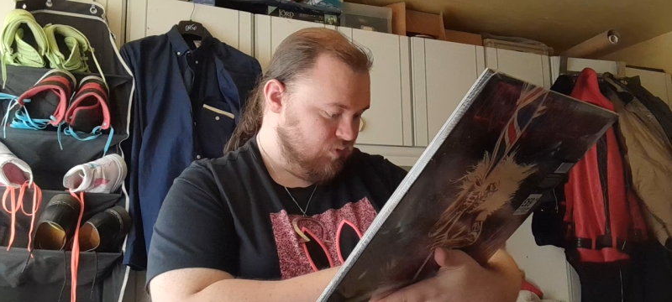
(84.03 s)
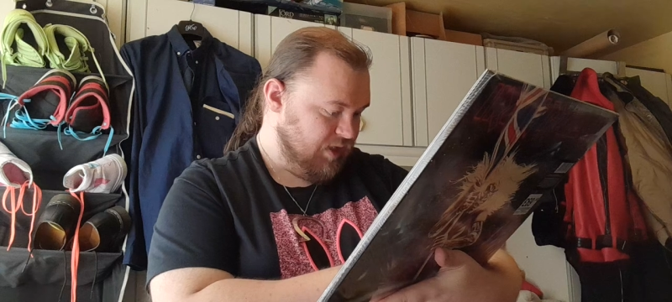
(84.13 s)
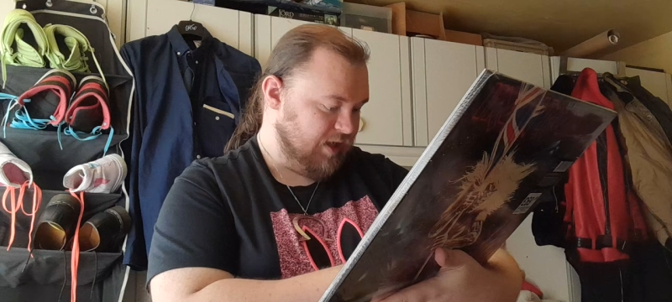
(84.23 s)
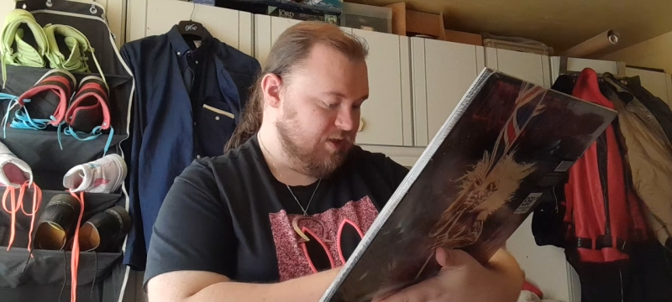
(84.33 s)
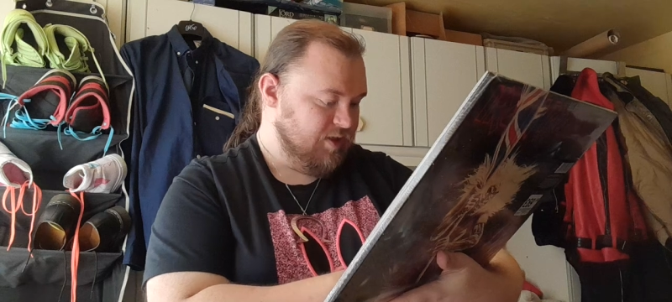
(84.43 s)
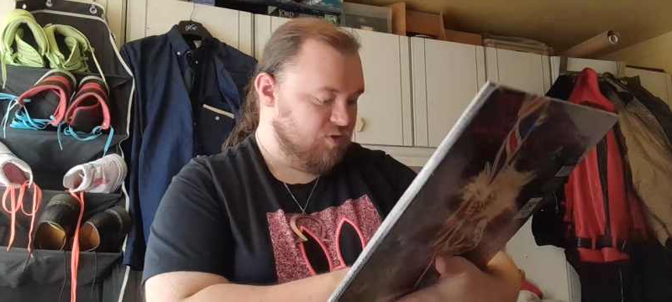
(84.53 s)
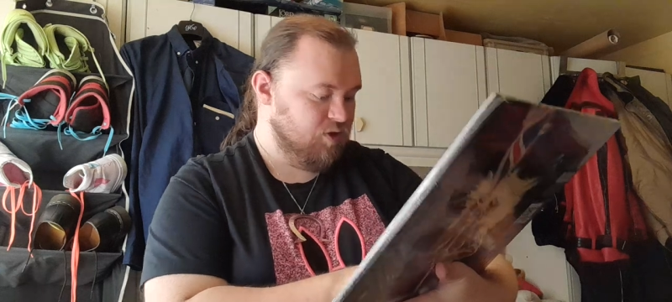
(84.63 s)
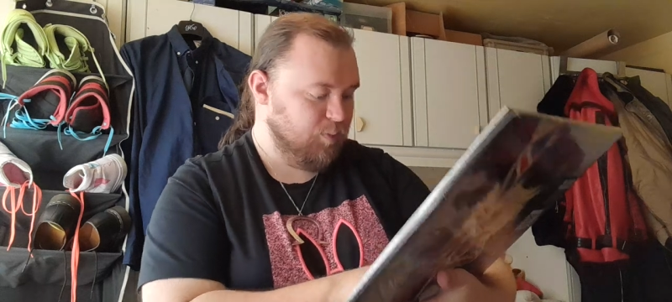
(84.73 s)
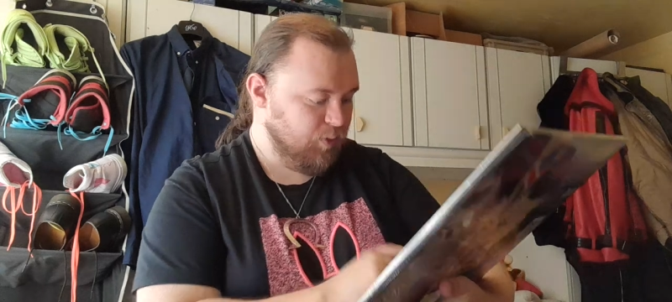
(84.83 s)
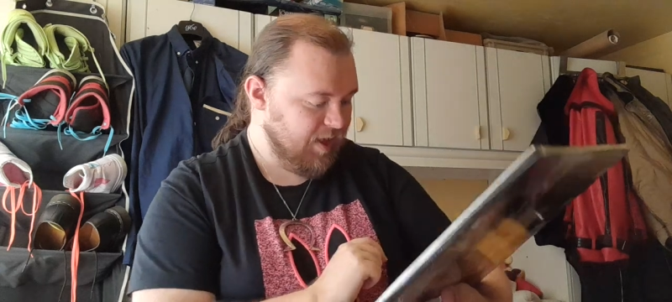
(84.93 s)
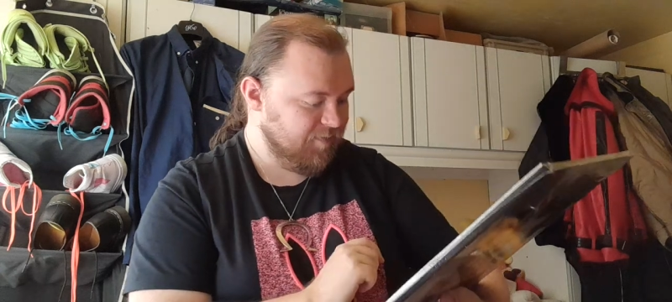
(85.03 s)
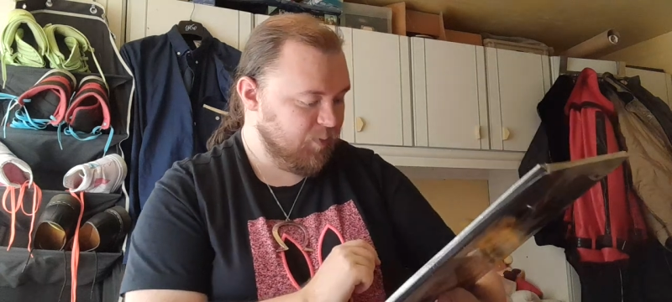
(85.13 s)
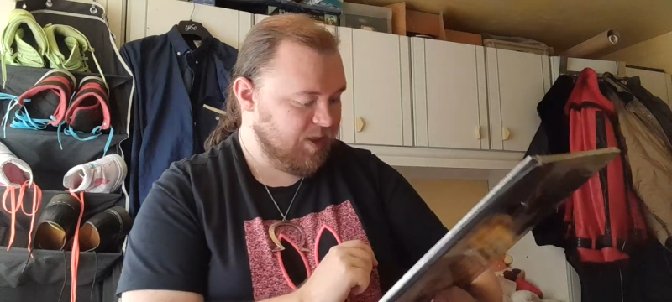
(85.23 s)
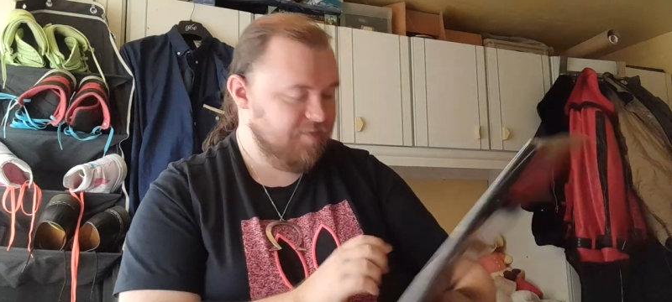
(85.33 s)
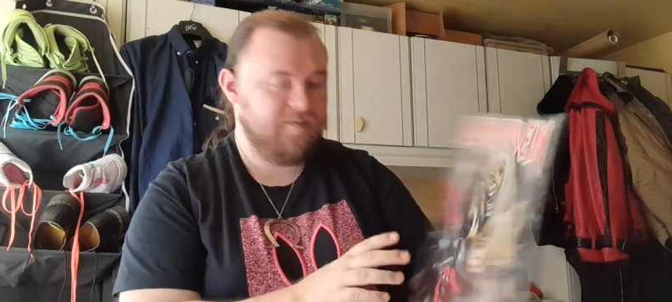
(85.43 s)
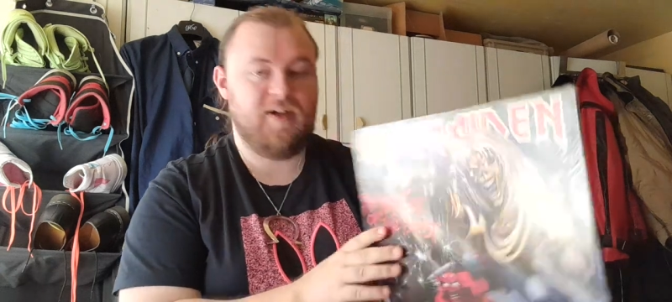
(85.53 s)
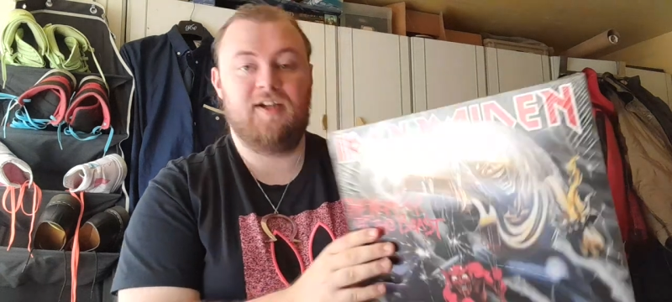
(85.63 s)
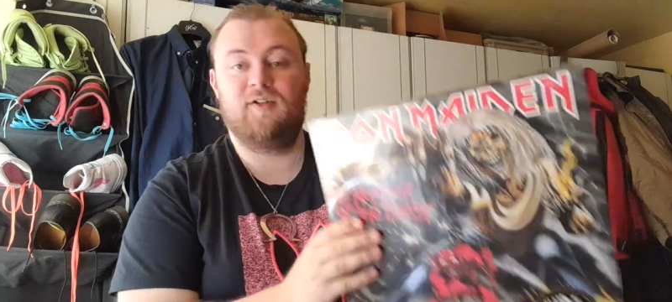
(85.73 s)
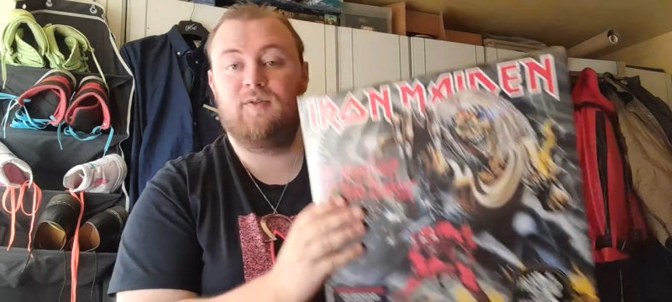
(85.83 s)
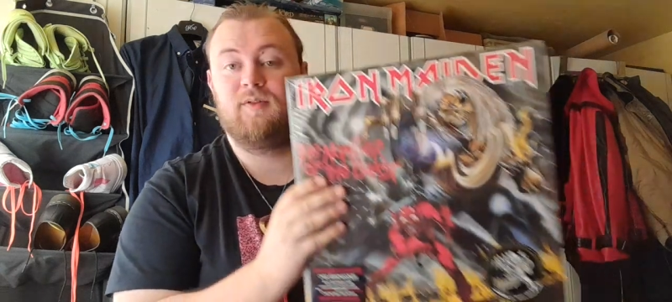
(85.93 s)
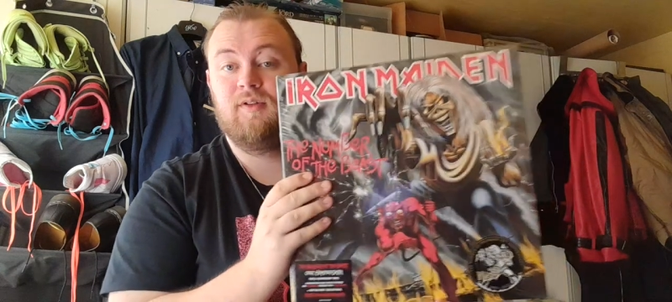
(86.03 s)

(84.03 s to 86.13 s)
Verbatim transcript: yeah, triple heavyweight vinyl.